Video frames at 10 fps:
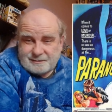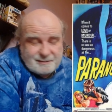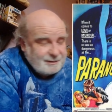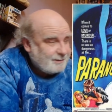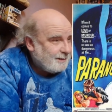
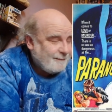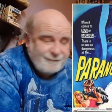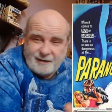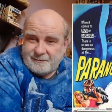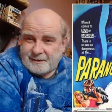just a
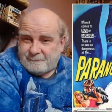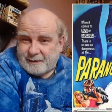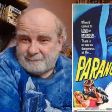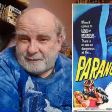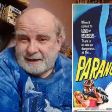film that
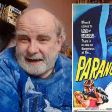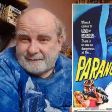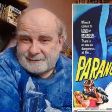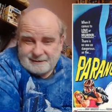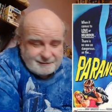people
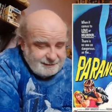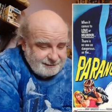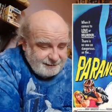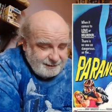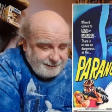absolutely
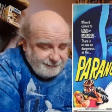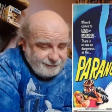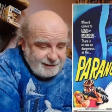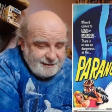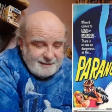
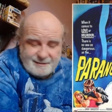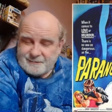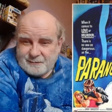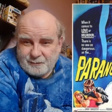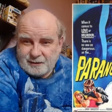loved,
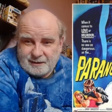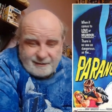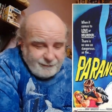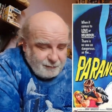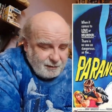won a
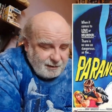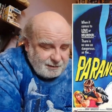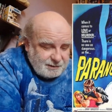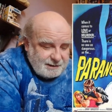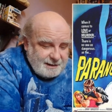lot of
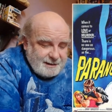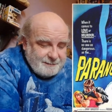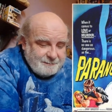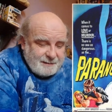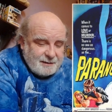awards.
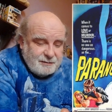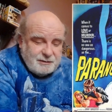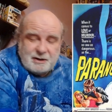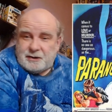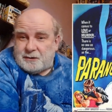
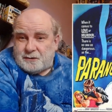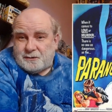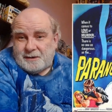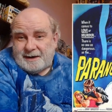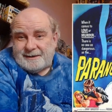
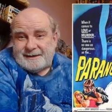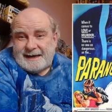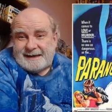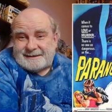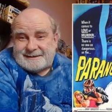Dune.
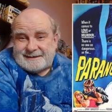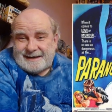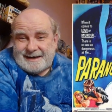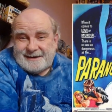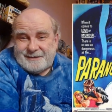Yes,
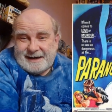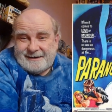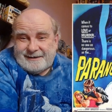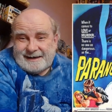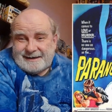here we
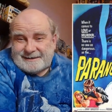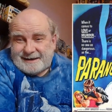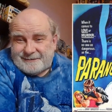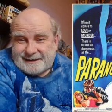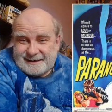are again,
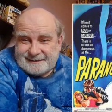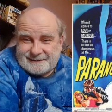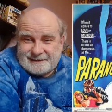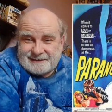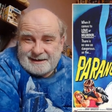David
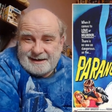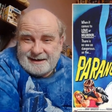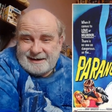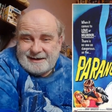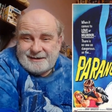Lynch.
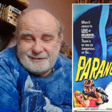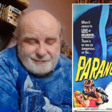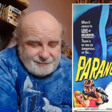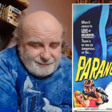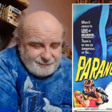
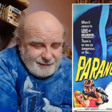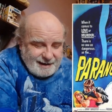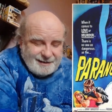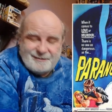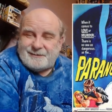Oh,
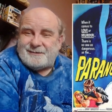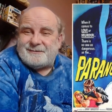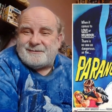wow.